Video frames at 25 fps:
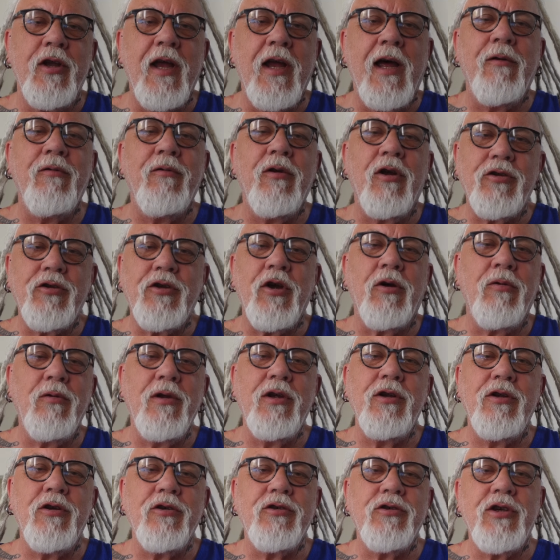now, not
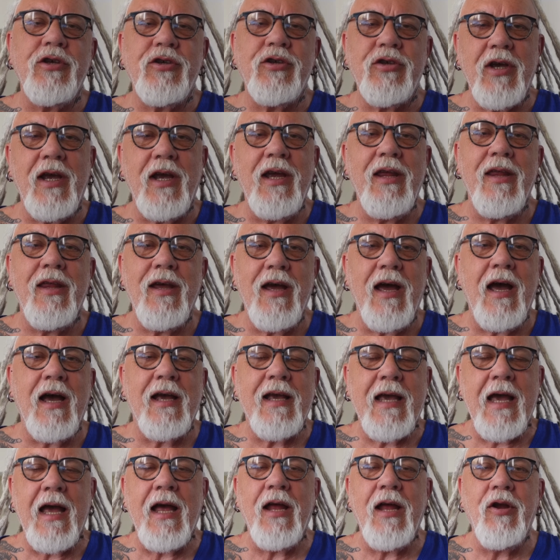only does he say that I
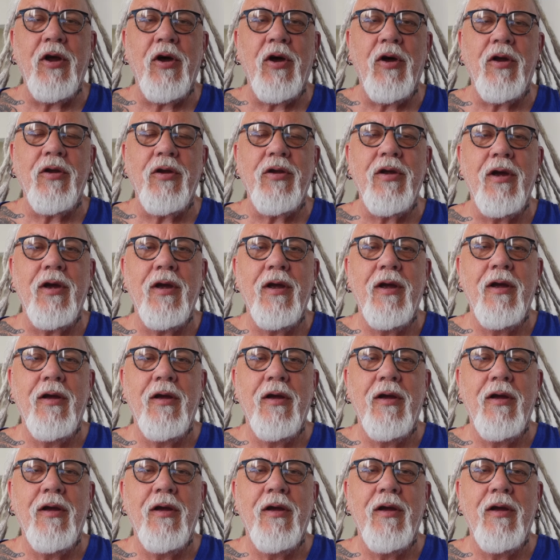cannot